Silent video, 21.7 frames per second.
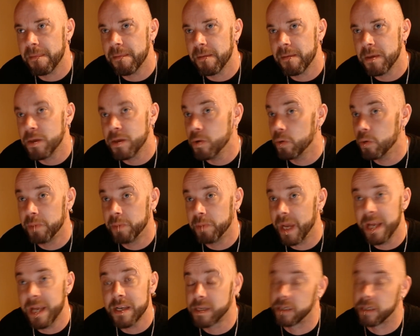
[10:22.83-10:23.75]
you'd
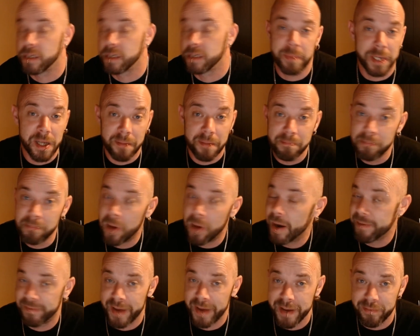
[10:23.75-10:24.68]
instantly become
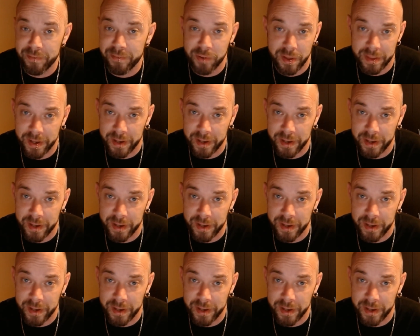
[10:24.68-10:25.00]
my favourite